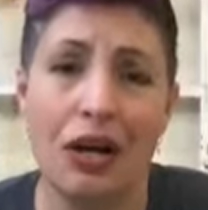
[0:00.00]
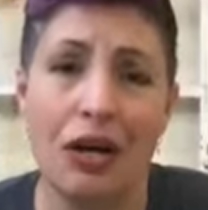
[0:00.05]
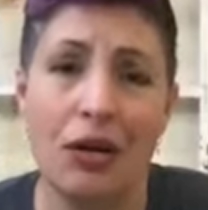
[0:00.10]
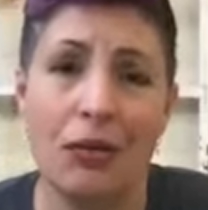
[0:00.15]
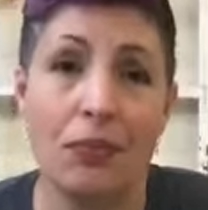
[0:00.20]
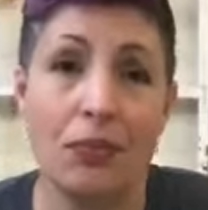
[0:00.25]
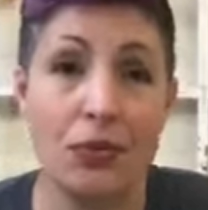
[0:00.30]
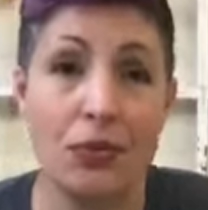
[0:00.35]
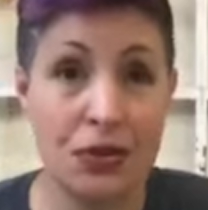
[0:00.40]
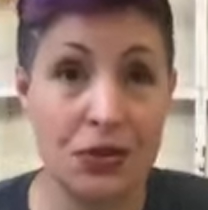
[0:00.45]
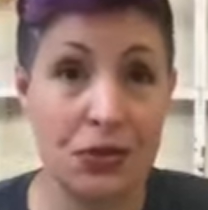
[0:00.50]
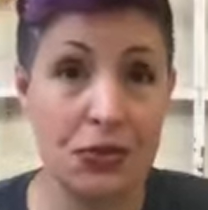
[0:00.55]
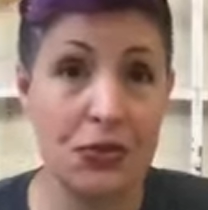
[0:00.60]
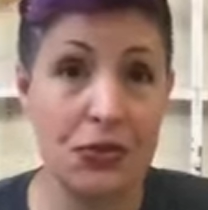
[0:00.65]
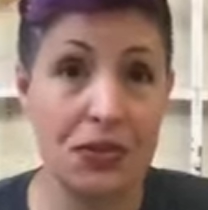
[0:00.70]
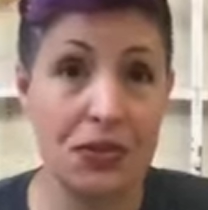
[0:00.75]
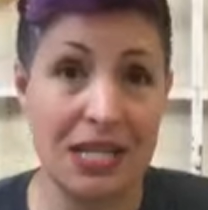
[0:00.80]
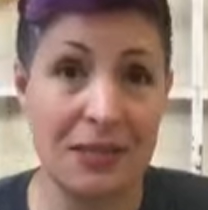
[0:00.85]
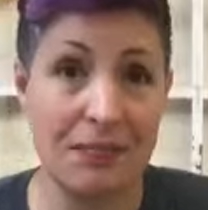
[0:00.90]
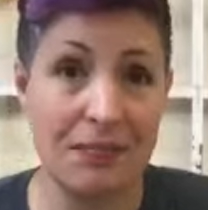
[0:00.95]
pursue
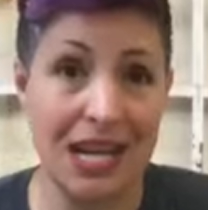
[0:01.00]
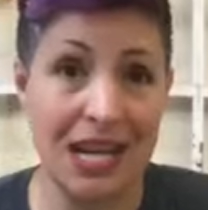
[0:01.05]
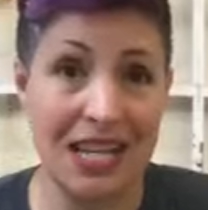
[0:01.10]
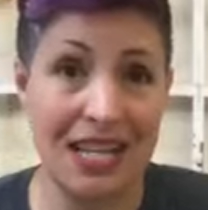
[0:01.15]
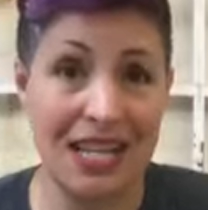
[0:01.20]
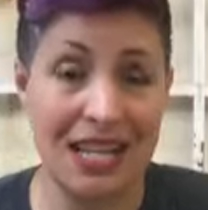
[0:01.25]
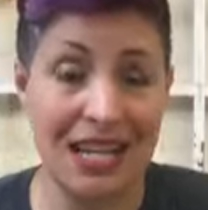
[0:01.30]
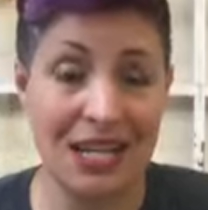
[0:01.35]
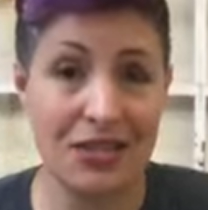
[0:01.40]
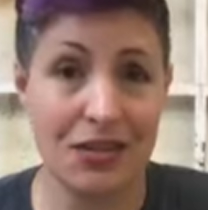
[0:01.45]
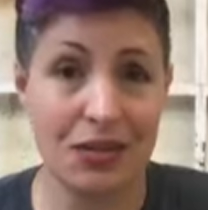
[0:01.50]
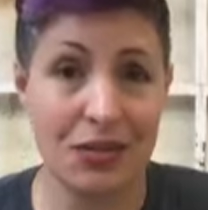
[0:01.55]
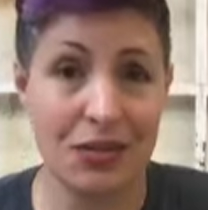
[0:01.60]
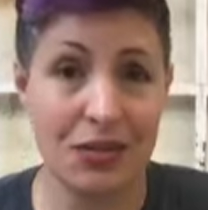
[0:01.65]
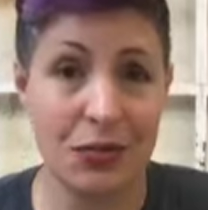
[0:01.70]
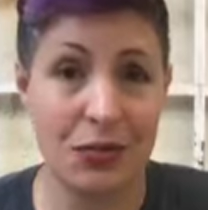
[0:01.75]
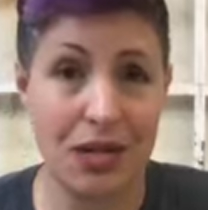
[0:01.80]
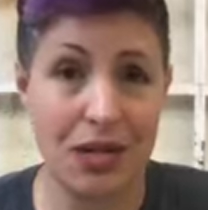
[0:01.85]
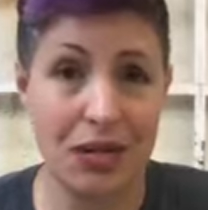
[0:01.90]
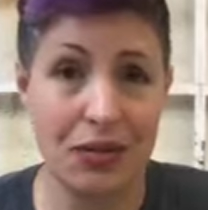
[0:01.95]
scene painting as a
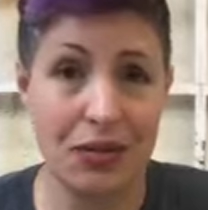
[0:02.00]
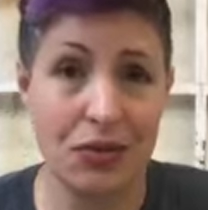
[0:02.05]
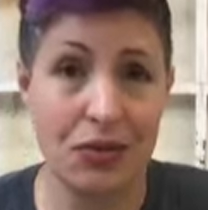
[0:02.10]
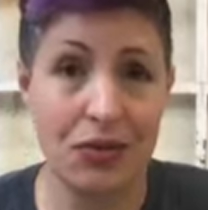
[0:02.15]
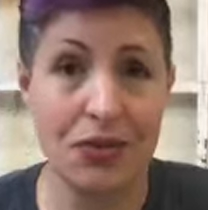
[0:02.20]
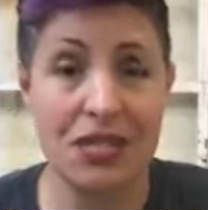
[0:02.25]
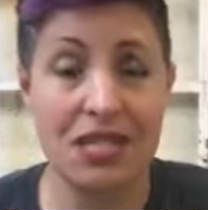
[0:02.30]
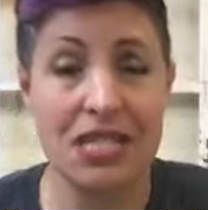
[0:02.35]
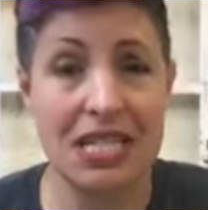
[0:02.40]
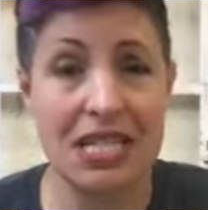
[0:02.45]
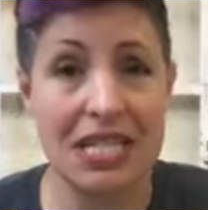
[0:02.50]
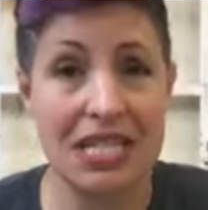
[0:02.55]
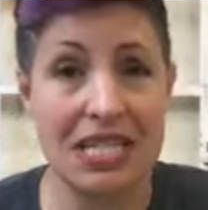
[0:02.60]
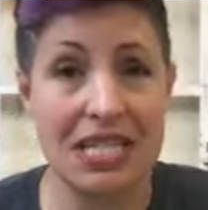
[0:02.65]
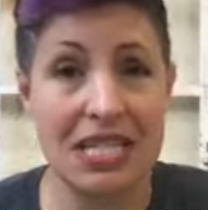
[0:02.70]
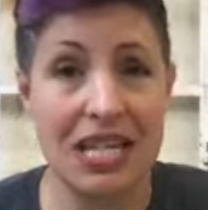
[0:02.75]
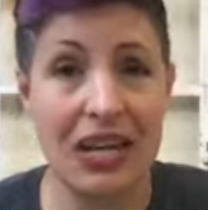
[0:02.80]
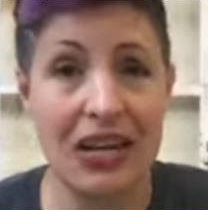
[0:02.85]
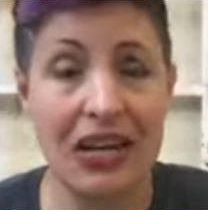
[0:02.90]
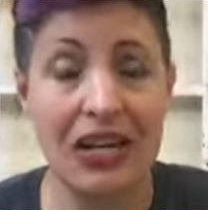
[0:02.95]
career or scene
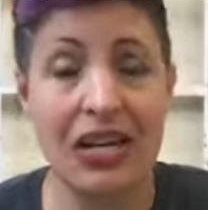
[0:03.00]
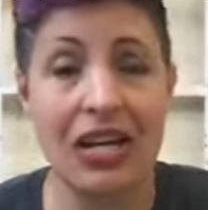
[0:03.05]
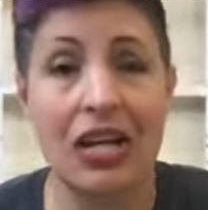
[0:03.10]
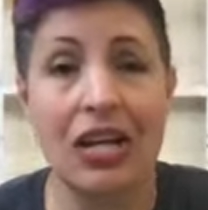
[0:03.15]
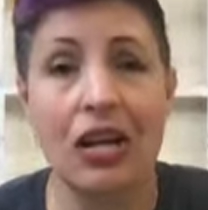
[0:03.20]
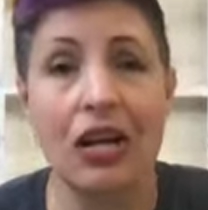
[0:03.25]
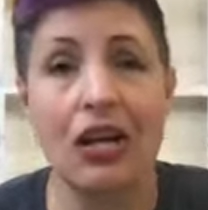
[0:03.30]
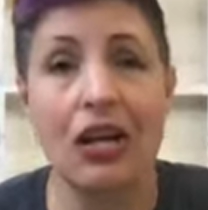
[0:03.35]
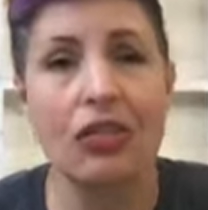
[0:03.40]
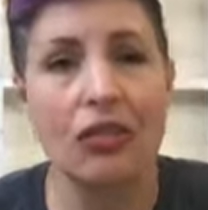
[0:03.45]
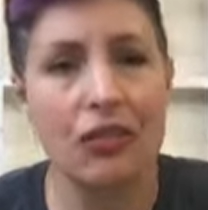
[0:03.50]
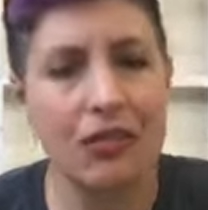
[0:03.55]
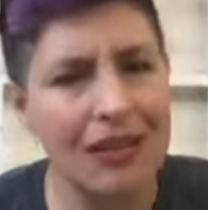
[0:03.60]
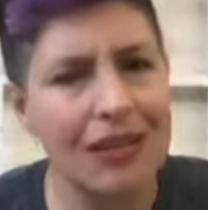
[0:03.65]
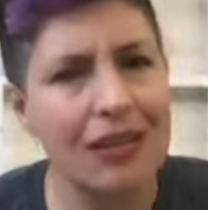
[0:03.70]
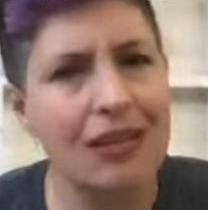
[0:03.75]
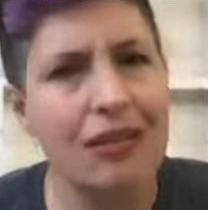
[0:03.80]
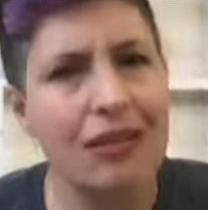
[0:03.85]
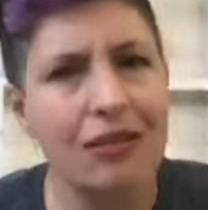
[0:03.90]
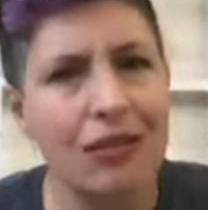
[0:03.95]
design,
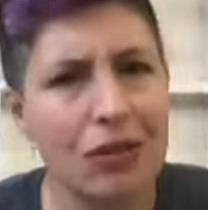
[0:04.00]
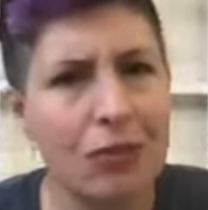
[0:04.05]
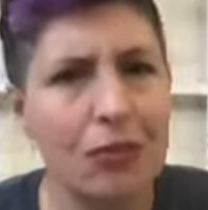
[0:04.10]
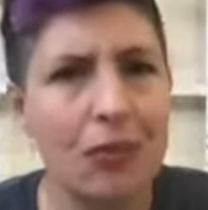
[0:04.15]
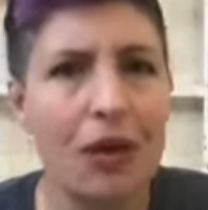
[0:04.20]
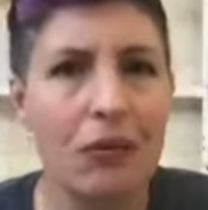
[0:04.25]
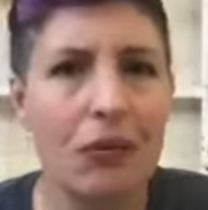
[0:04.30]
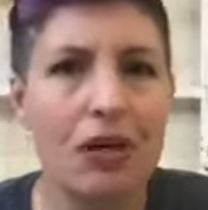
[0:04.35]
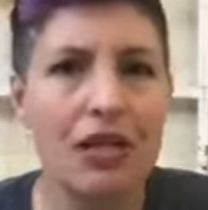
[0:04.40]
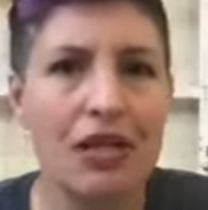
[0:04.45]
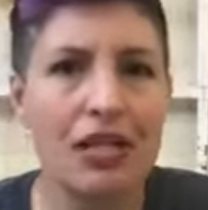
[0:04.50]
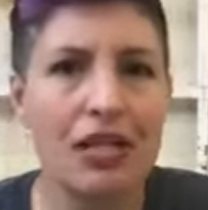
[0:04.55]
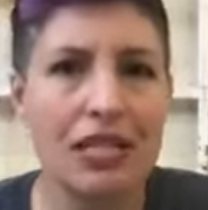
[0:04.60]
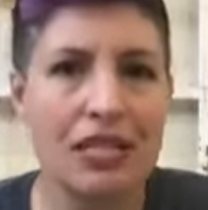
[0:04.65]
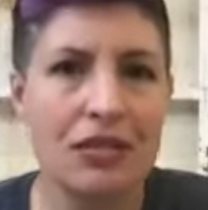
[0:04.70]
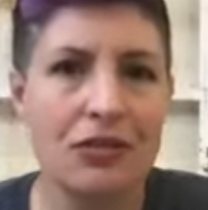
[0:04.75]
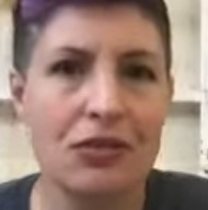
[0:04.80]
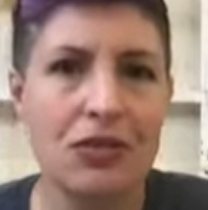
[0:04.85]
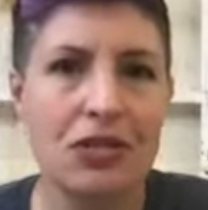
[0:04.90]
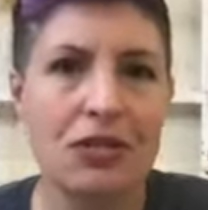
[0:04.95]
then you might want to
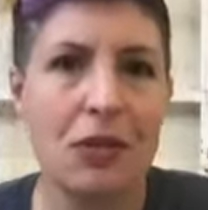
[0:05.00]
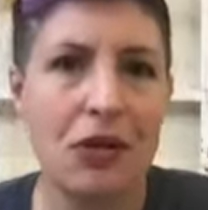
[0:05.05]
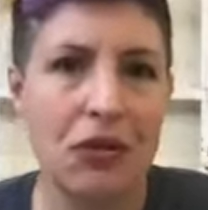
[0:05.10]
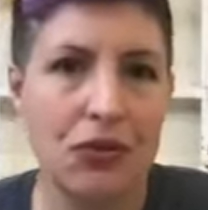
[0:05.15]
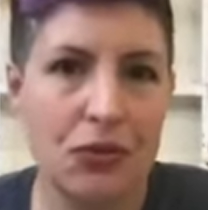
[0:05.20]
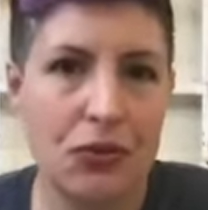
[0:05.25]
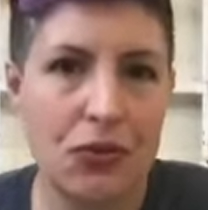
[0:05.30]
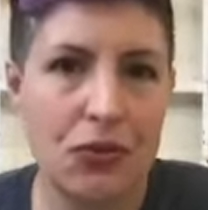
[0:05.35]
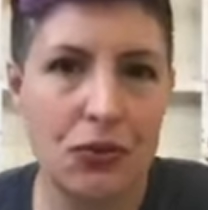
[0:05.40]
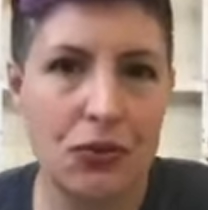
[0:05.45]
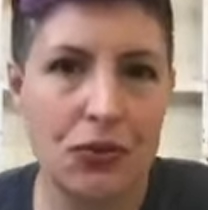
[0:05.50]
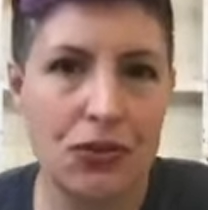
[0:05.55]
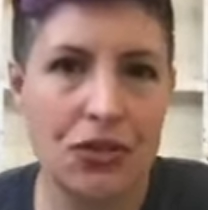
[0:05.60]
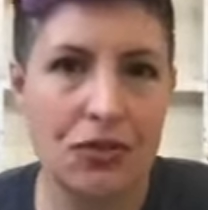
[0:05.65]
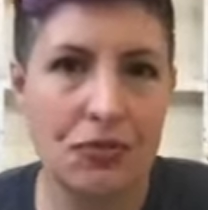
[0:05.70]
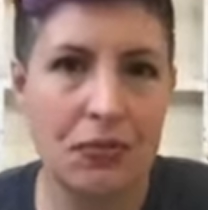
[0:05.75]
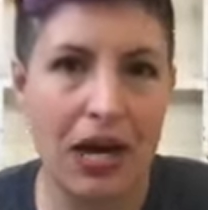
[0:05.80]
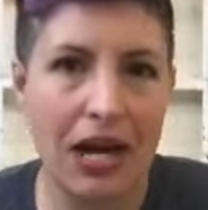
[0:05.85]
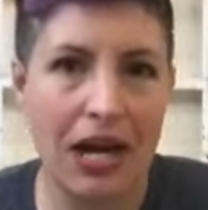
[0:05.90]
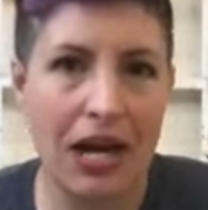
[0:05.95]
consider some other tools to
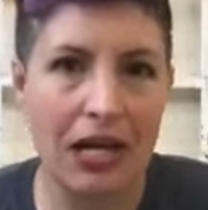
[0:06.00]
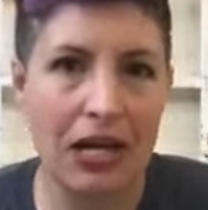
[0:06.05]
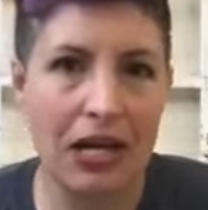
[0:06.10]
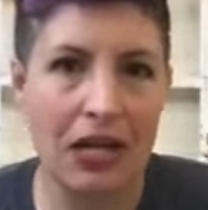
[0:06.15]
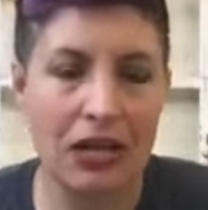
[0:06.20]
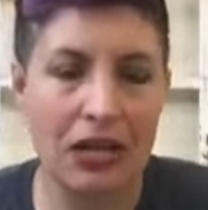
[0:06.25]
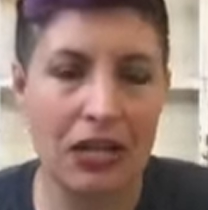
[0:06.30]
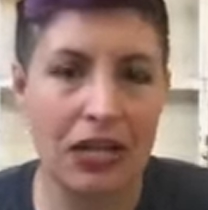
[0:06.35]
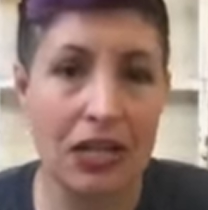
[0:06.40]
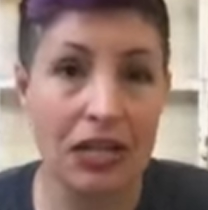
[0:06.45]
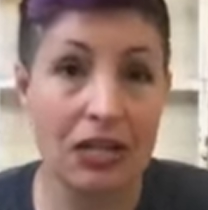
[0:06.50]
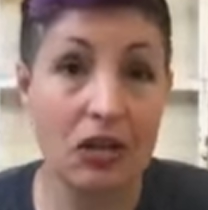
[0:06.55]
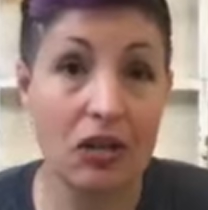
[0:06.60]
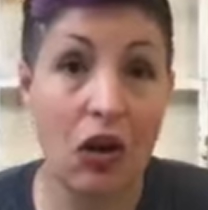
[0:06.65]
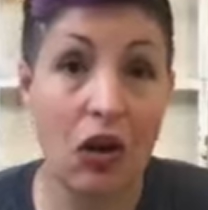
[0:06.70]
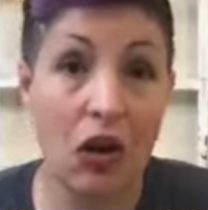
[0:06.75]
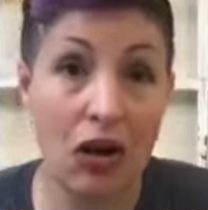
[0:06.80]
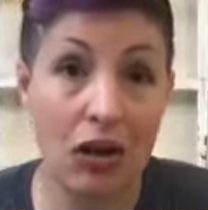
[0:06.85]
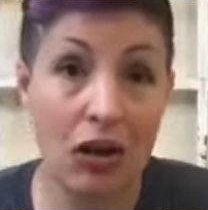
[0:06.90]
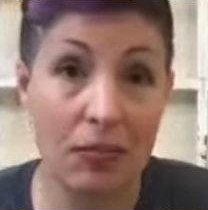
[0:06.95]
buy and to
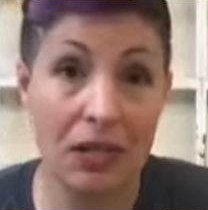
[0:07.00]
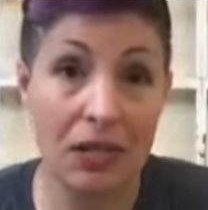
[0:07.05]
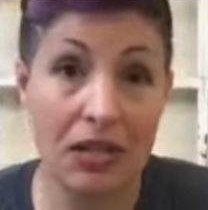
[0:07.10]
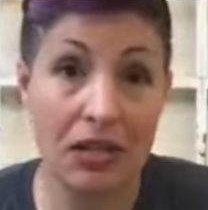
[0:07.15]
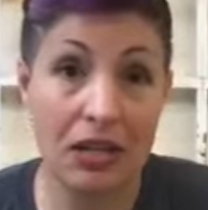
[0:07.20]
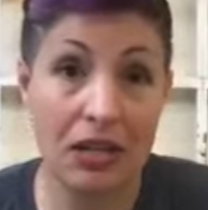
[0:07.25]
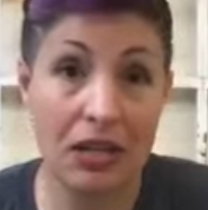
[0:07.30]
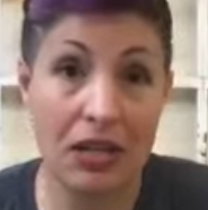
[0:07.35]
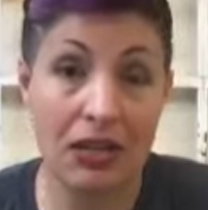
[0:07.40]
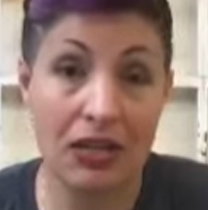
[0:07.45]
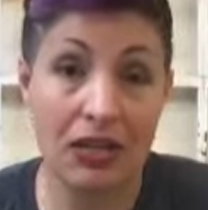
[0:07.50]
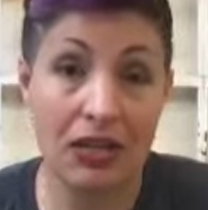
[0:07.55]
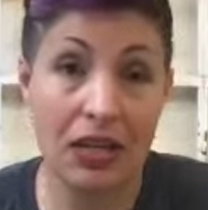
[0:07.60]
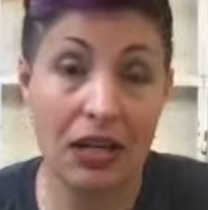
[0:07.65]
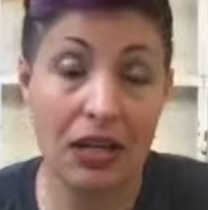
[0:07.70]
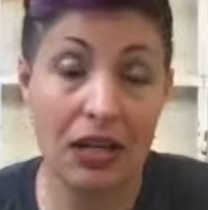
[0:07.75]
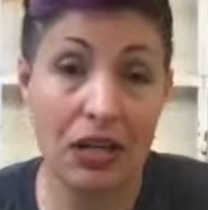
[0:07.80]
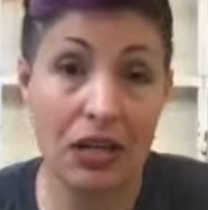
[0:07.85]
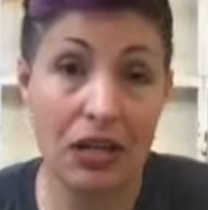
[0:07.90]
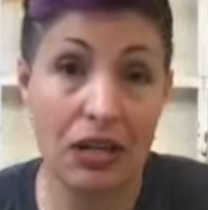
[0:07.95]
augment on
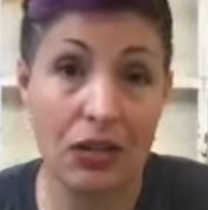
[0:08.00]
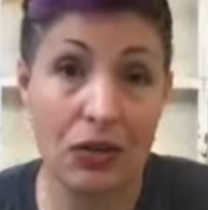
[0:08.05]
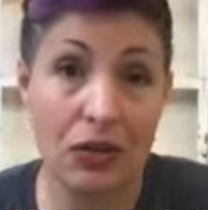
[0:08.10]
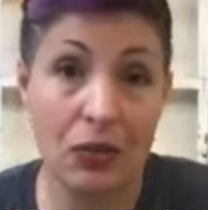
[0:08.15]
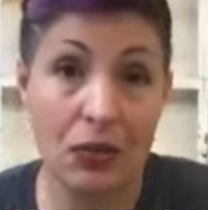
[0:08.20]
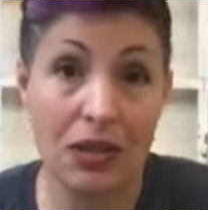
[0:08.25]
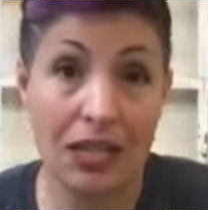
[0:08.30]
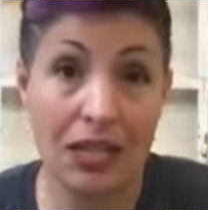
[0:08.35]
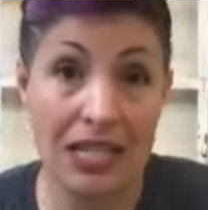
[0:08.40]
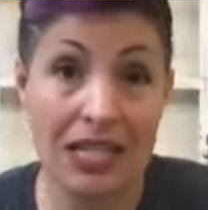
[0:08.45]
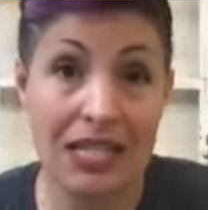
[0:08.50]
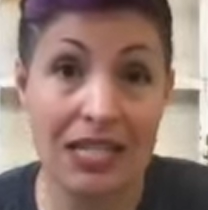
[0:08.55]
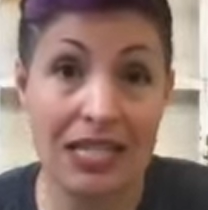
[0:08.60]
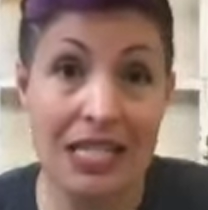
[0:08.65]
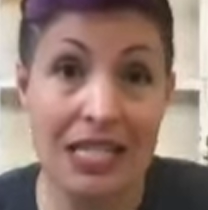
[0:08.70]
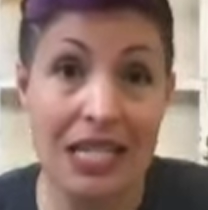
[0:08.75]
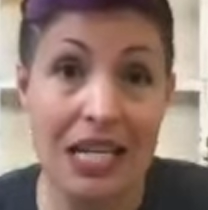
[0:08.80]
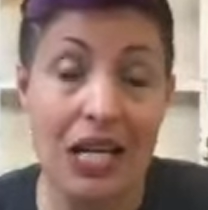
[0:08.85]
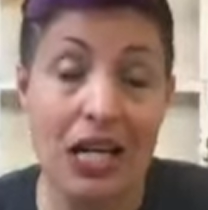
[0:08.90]
your list.